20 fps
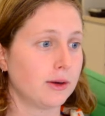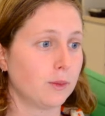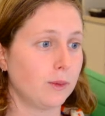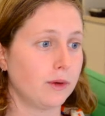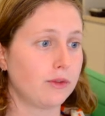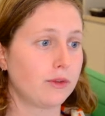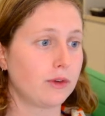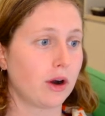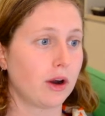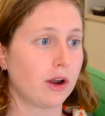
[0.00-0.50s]

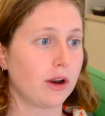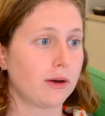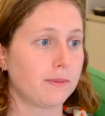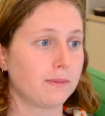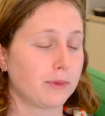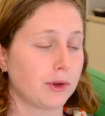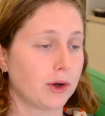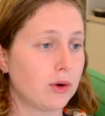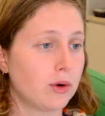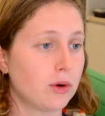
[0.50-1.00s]
We've
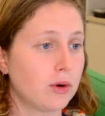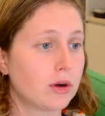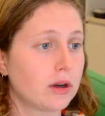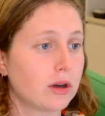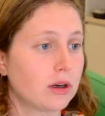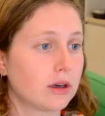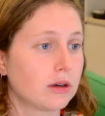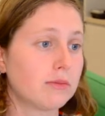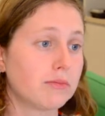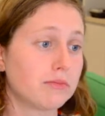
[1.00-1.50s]
got a hook,
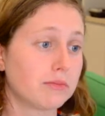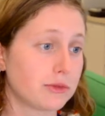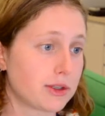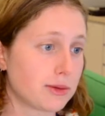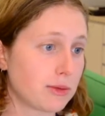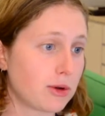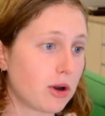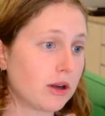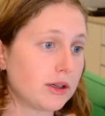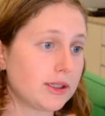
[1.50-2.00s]

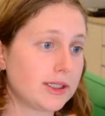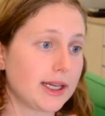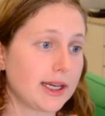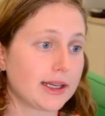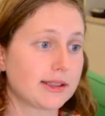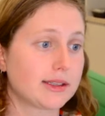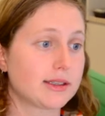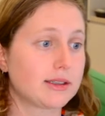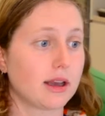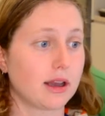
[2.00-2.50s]
some
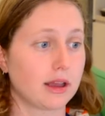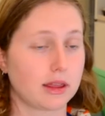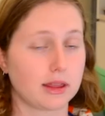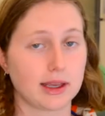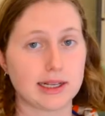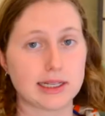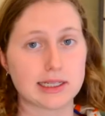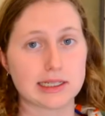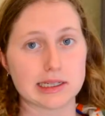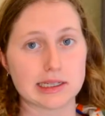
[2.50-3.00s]
context, a
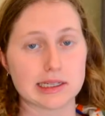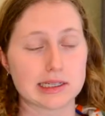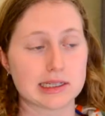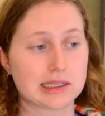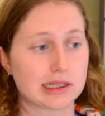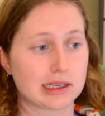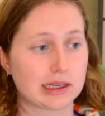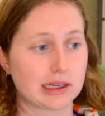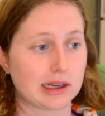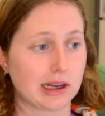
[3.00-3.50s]

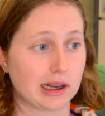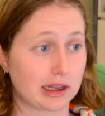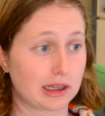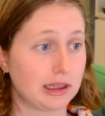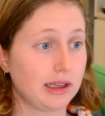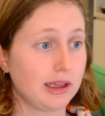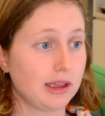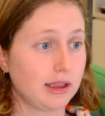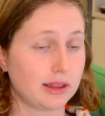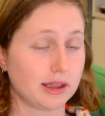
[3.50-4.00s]
thesis, a
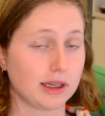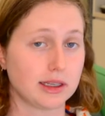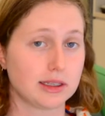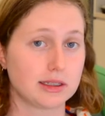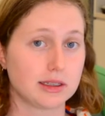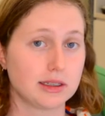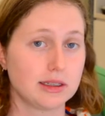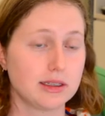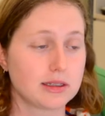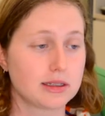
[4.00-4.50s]
clear
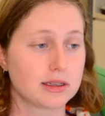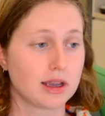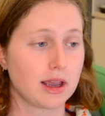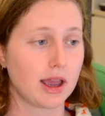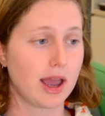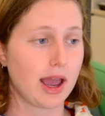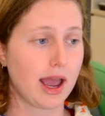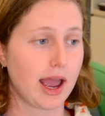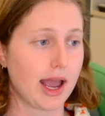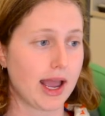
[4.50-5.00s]
thesis,
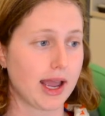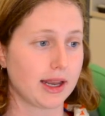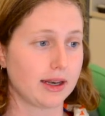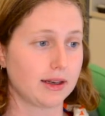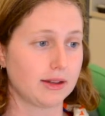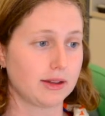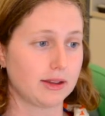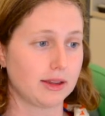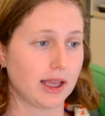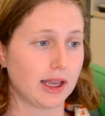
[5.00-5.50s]

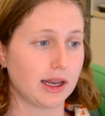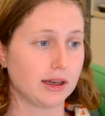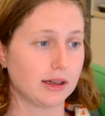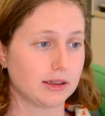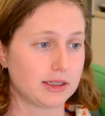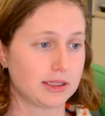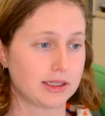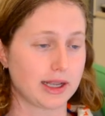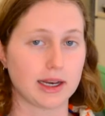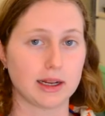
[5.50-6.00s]
and then
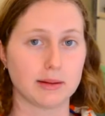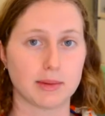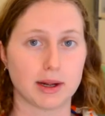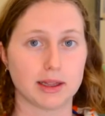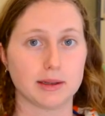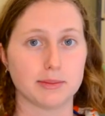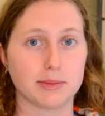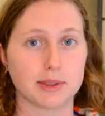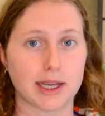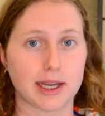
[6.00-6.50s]
stating my
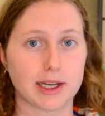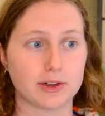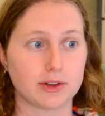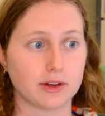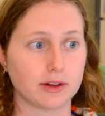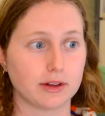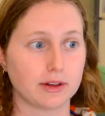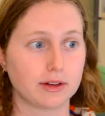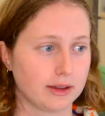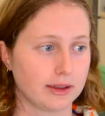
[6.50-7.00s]

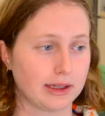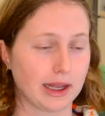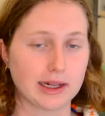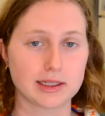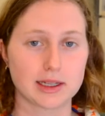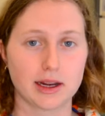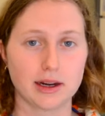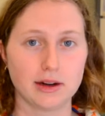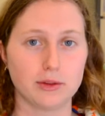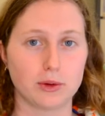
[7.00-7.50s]
limitations.
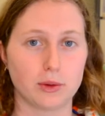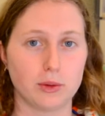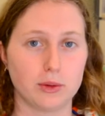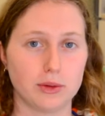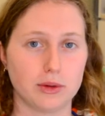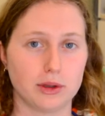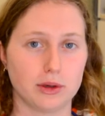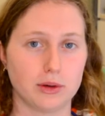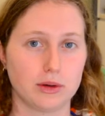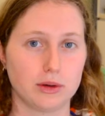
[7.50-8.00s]
That's kind of all
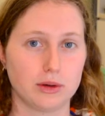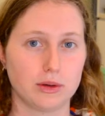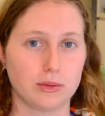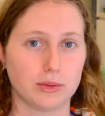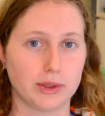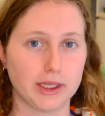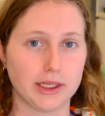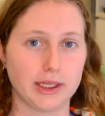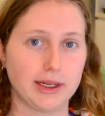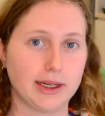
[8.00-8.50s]
that
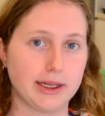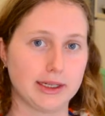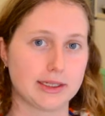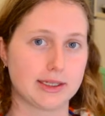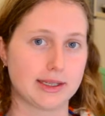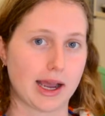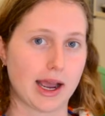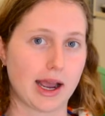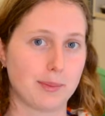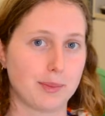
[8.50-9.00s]
really needs
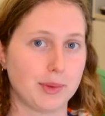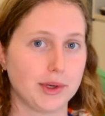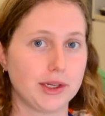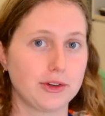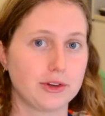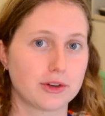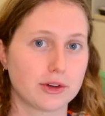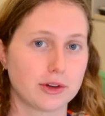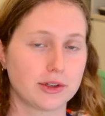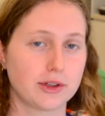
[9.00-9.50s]
to happen
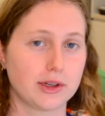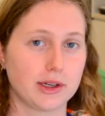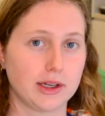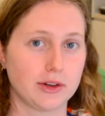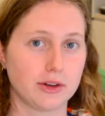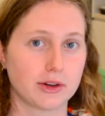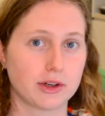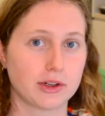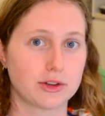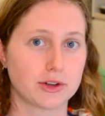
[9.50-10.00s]
in
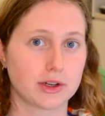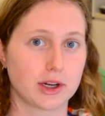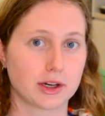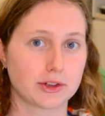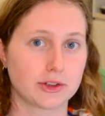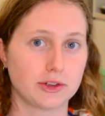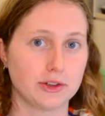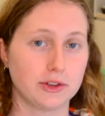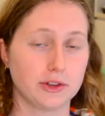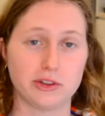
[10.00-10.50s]
your
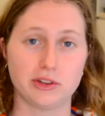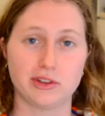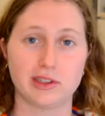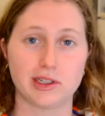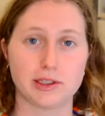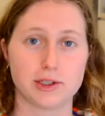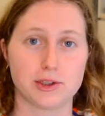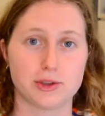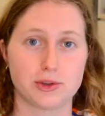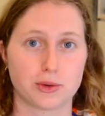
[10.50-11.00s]
introduction. You just
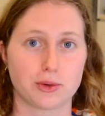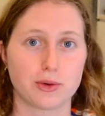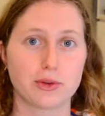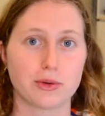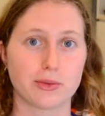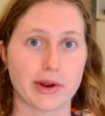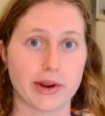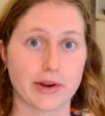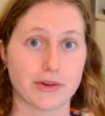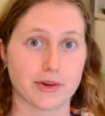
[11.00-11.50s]
need to draw the
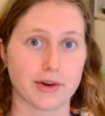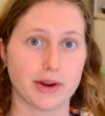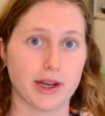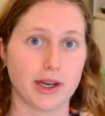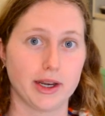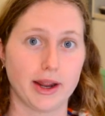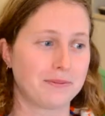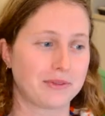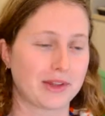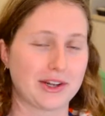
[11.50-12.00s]
reader
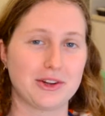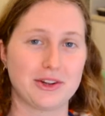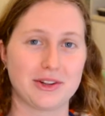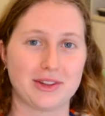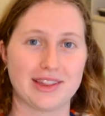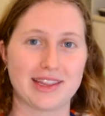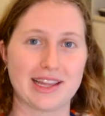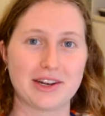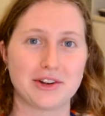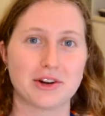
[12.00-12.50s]
in, and
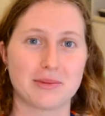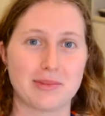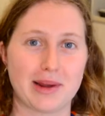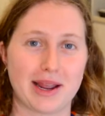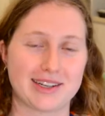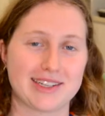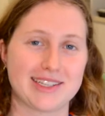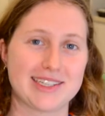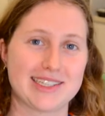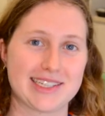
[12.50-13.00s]
then you're
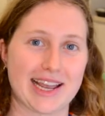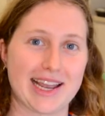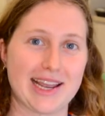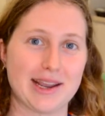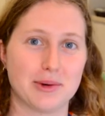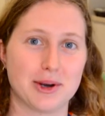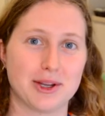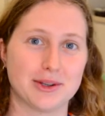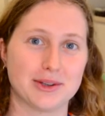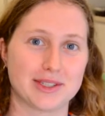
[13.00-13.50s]
about to say
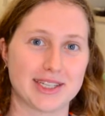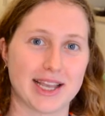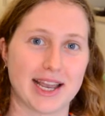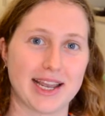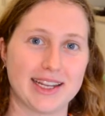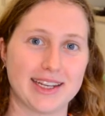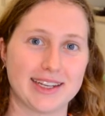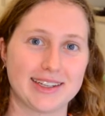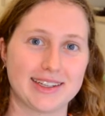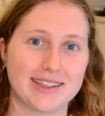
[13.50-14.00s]
what you're
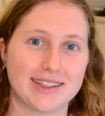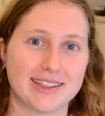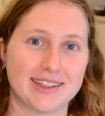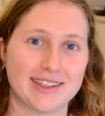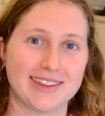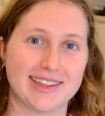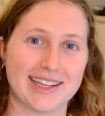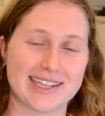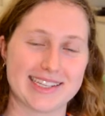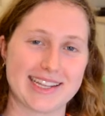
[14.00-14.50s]
saying.
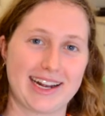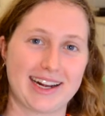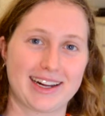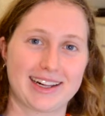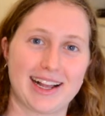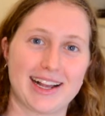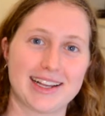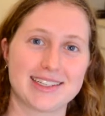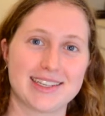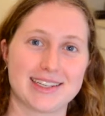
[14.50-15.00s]
There's that
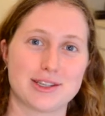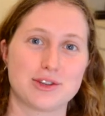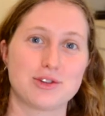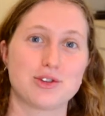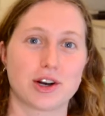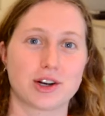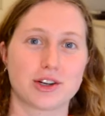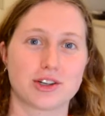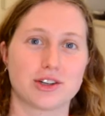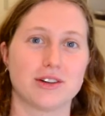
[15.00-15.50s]
classic
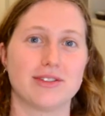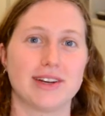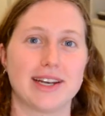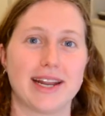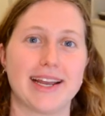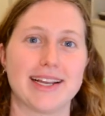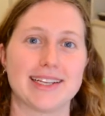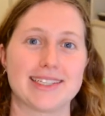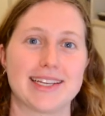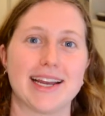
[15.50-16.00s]
structure of an
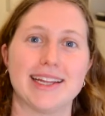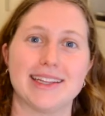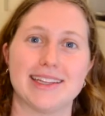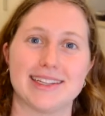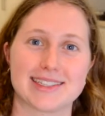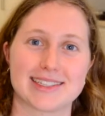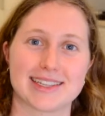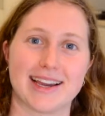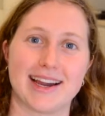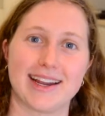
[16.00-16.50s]
essay
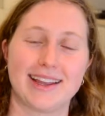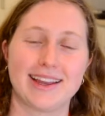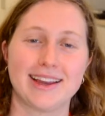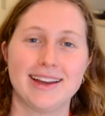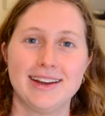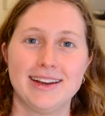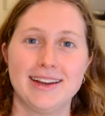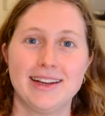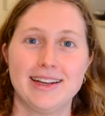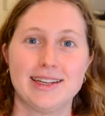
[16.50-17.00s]
that's like,
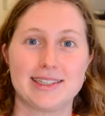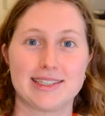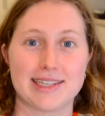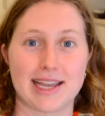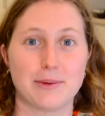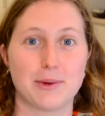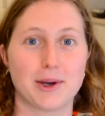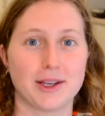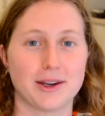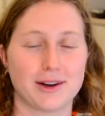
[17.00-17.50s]

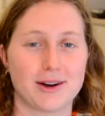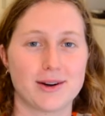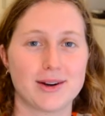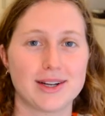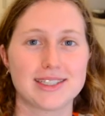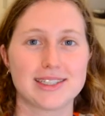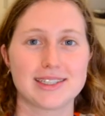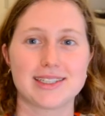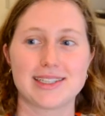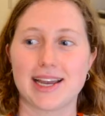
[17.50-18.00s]
say what you're going
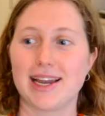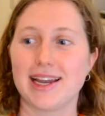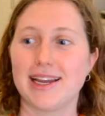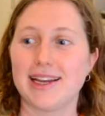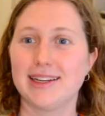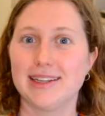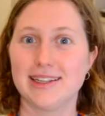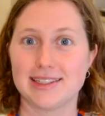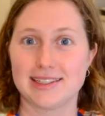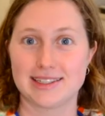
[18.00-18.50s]
to
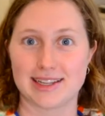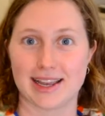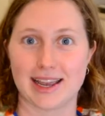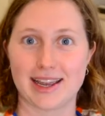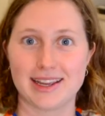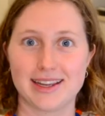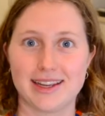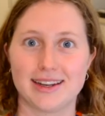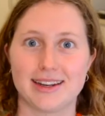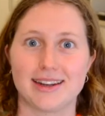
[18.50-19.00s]
say
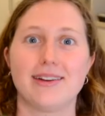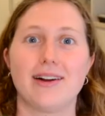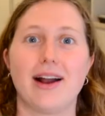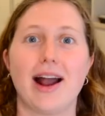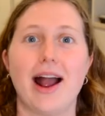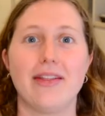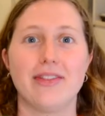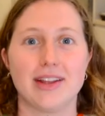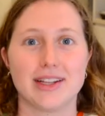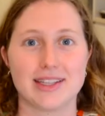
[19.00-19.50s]
it,
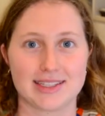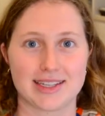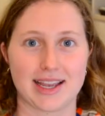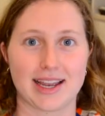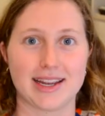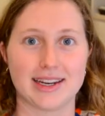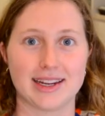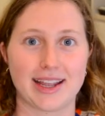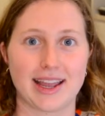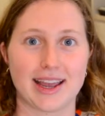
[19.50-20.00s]
and then
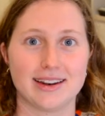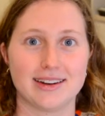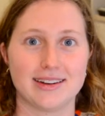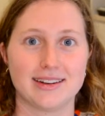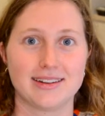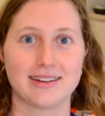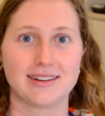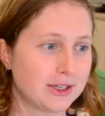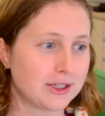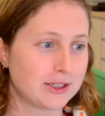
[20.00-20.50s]
say it
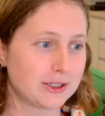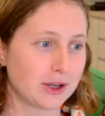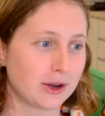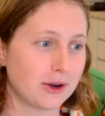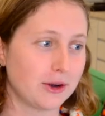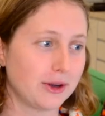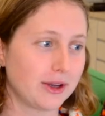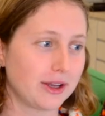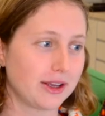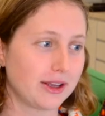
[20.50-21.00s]
again.
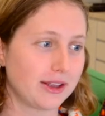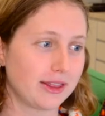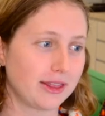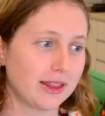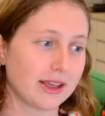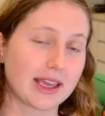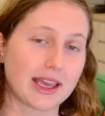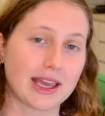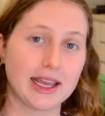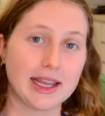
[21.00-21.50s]
So
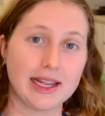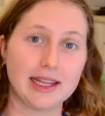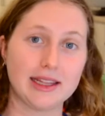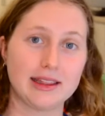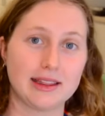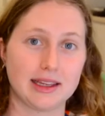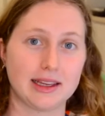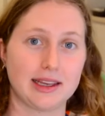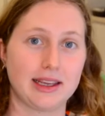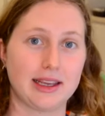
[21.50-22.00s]
the key
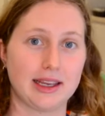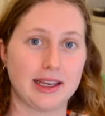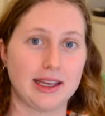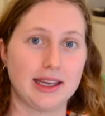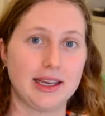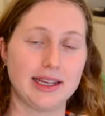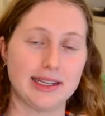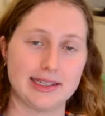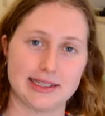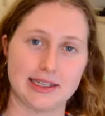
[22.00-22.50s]
thing
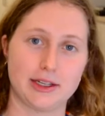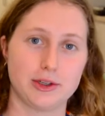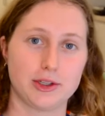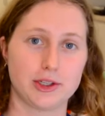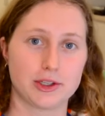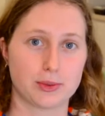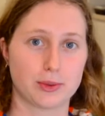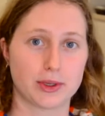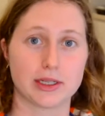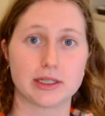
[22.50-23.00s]
here is that you
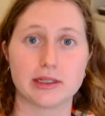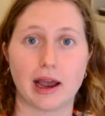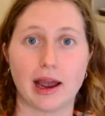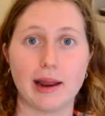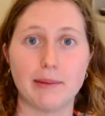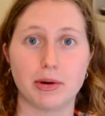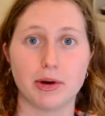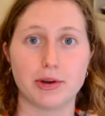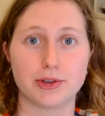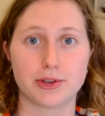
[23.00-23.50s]
just want to
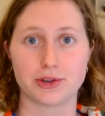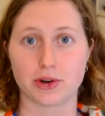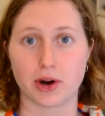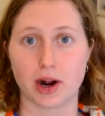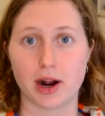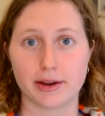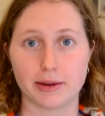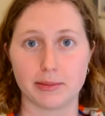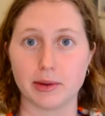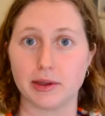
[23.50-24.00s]
signpost your
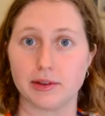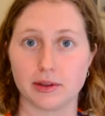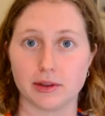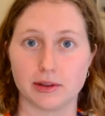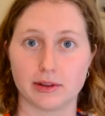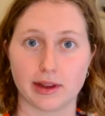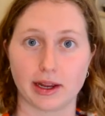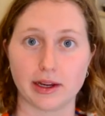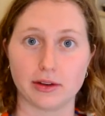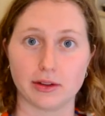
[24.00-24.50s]
arguments and
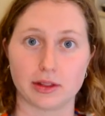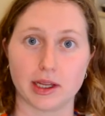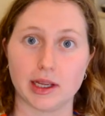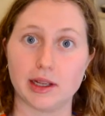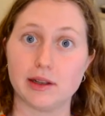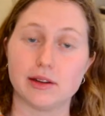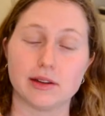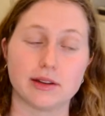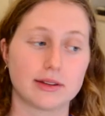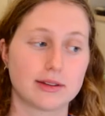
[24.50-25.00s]
state your
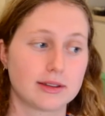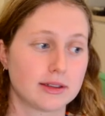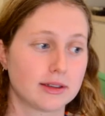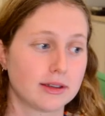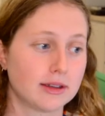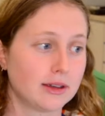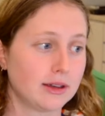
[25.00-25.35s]
thesis.